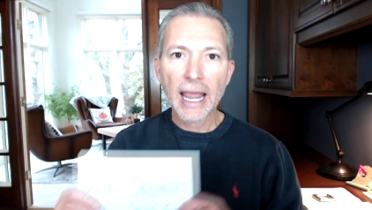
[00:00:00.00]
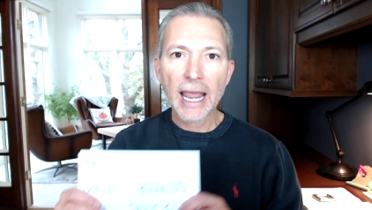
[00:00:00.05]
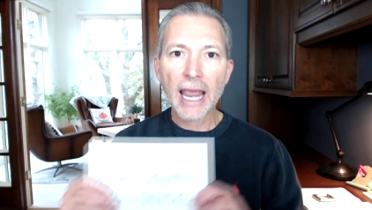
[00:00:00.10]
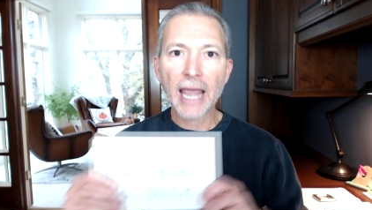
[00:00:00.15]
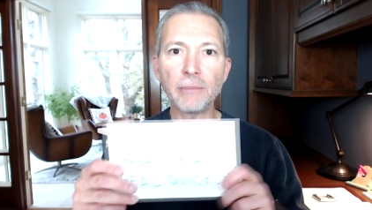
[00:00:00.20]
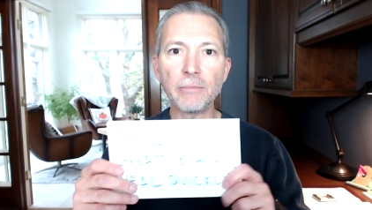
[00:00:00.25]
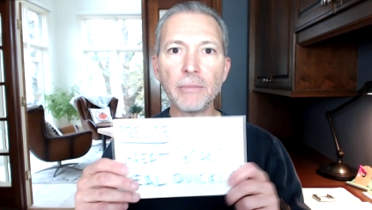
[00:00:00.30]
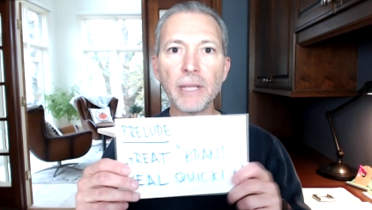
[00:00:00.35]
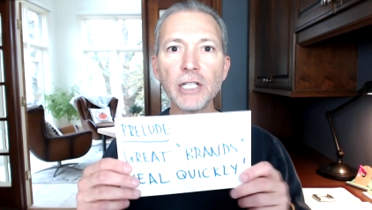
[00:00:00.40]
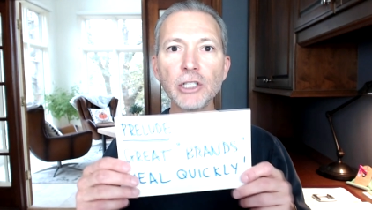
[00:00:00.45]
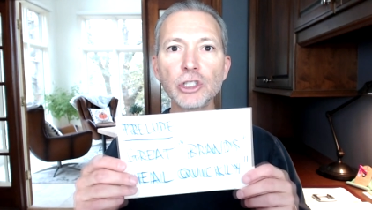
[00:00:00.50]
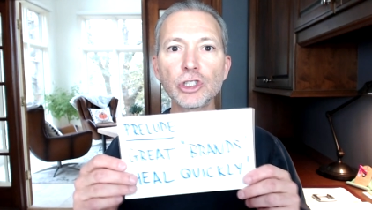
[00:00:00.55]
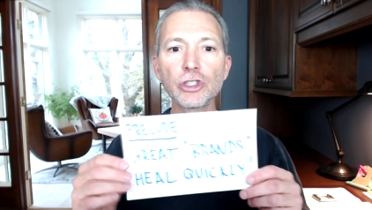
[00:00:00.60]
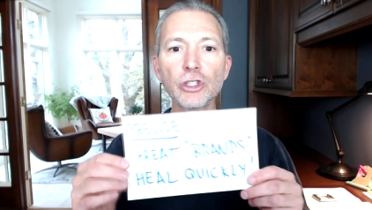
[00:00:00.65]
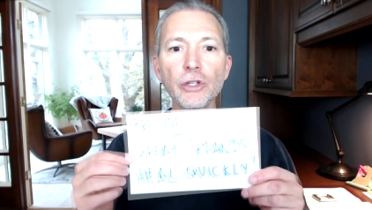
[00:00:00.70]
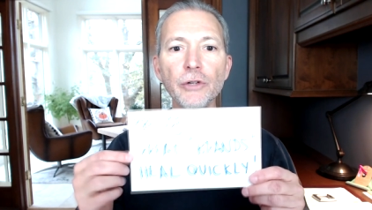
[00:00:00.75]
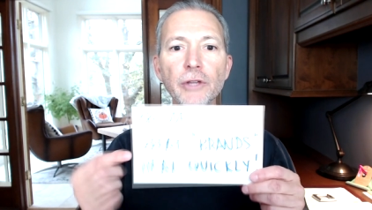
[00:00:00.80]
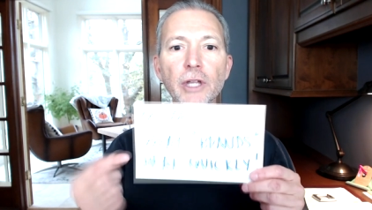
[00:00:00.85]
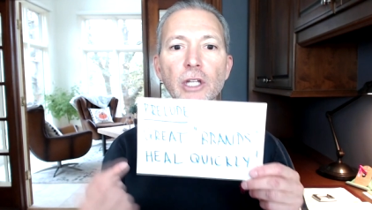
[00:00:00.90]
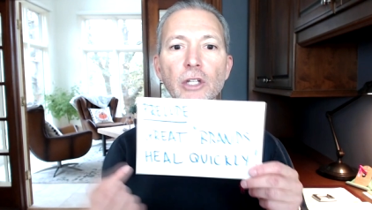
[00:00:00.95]
and make
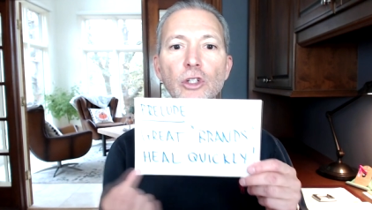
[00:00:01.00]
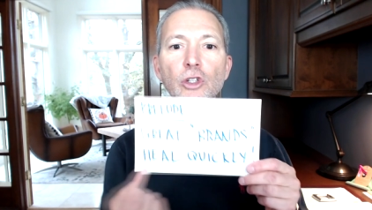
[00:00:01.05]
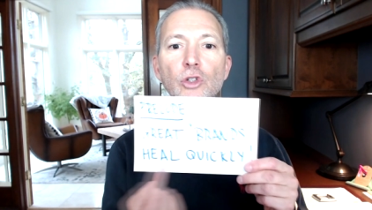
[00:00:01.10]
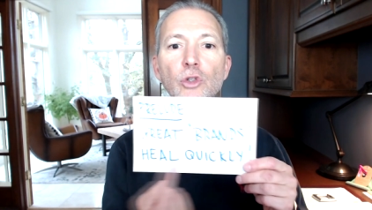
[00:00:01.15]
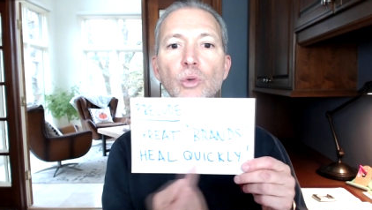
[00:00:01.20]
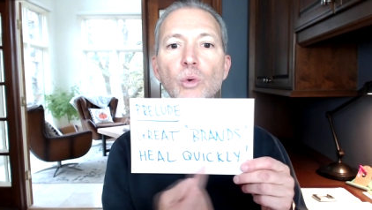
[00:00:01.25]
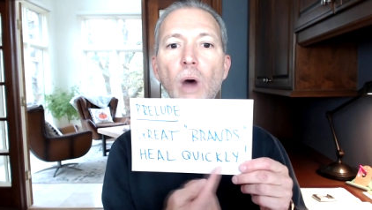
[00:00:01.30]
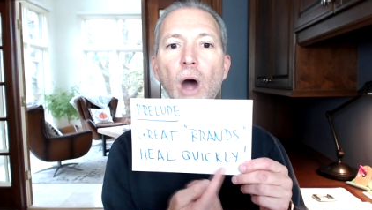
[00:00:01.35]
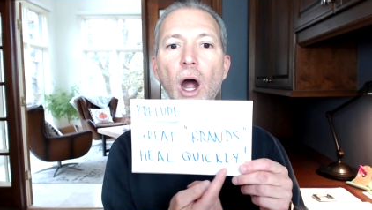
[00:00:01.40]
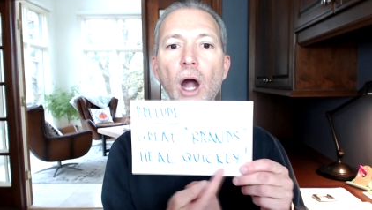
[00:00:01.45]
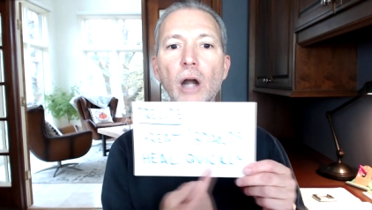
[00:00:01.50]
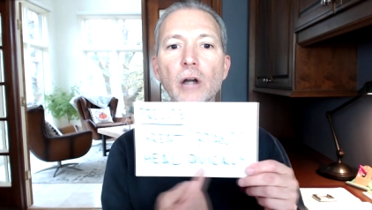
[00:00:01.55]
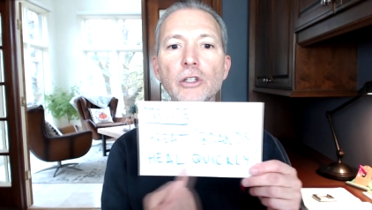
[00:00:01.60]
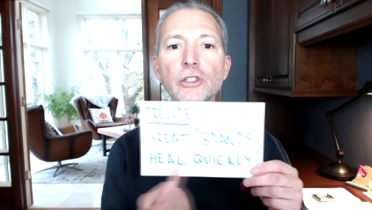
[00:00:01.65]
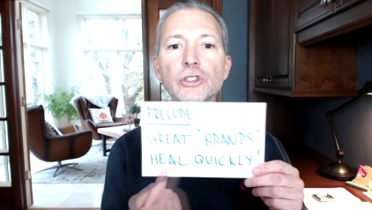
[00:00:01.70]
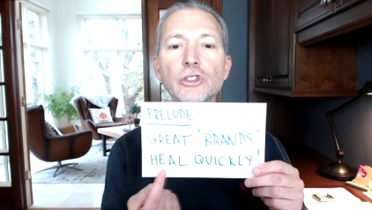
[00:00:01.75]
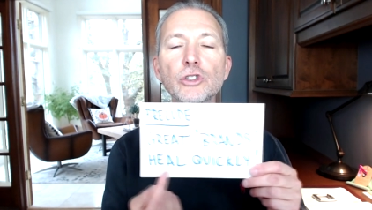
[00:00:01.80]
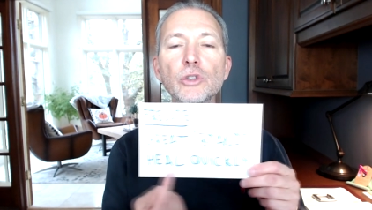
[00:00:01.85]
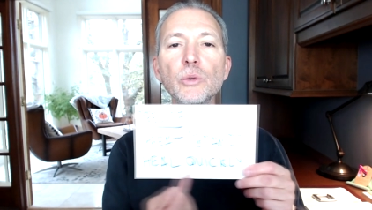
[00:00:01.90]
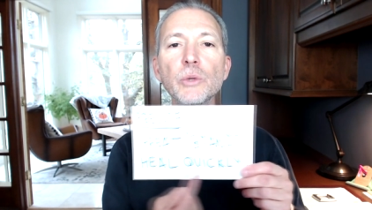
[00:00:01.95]
sure that you
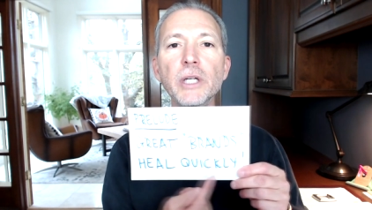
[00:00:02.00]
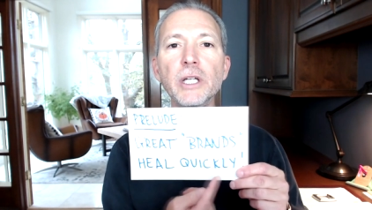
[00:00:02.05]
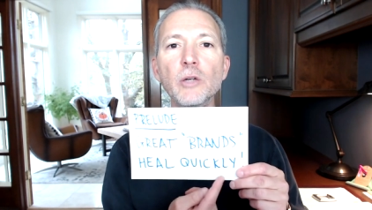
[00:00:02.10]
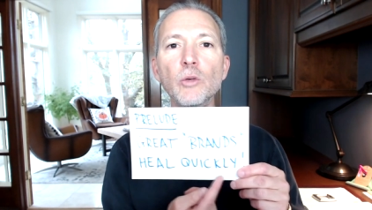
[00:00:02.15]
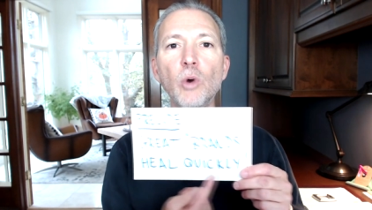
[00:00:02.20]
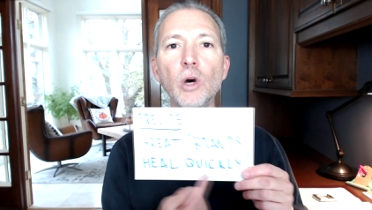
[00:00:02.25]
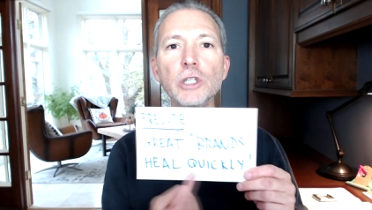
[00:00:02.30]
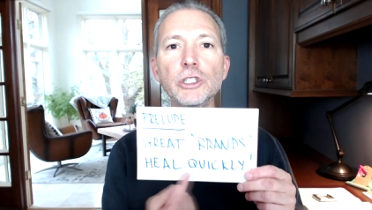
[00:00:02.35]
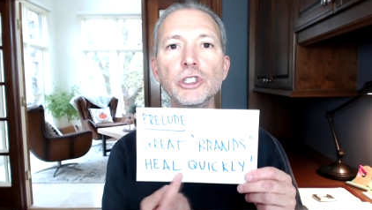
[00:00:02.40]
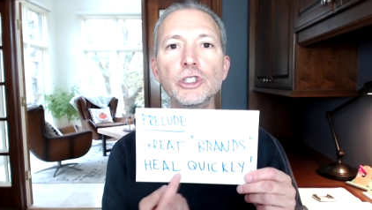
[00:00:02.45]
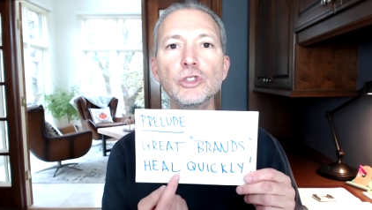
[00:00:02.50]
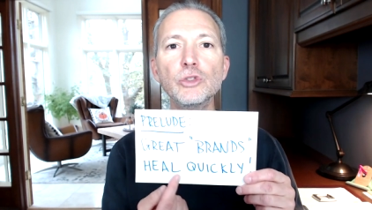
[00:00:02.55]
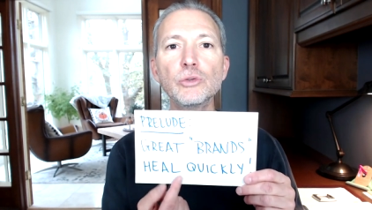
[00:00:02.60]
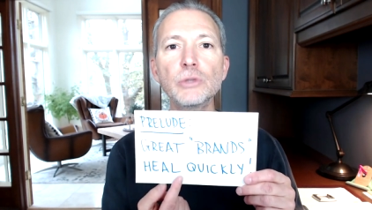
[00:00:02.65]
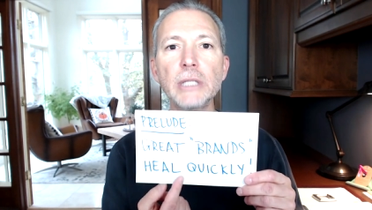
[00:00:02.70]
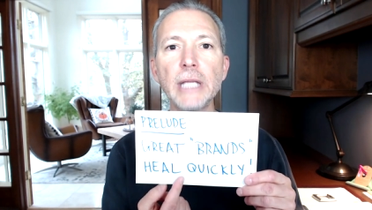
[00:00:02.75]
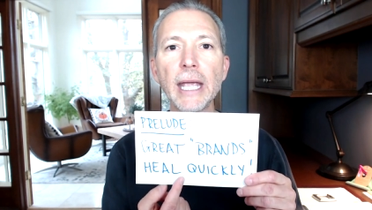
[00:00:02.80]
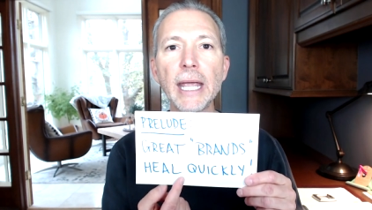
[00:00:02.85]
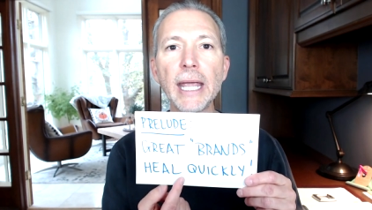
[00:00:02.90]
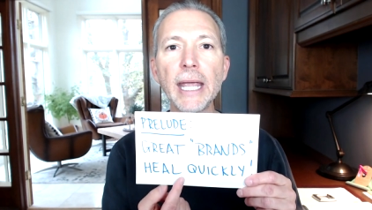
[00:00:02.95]
are doing what you
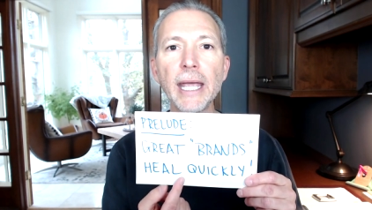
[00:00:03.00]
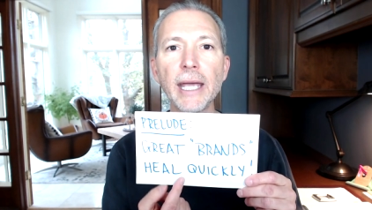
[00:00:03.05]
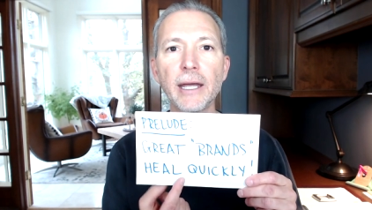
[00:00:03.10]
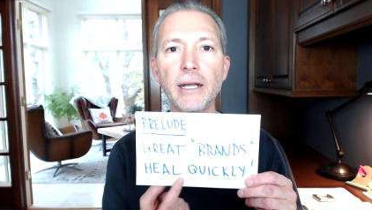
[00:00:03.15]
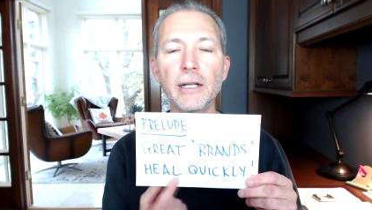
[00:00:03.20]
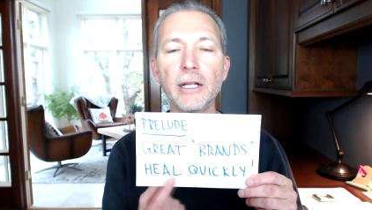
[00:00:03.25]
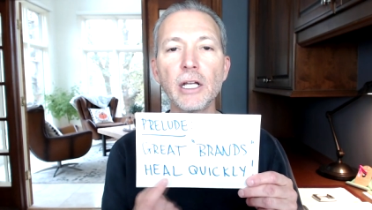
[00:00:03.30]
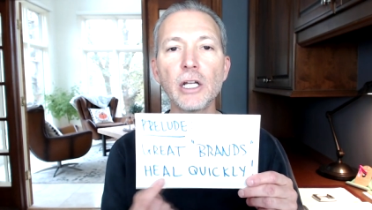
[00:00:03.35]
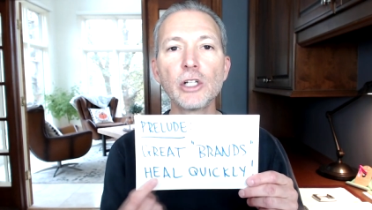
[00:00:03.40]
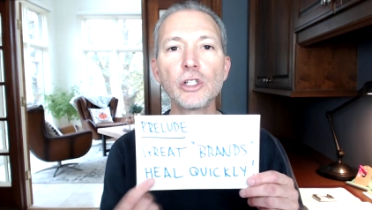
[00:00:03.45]
can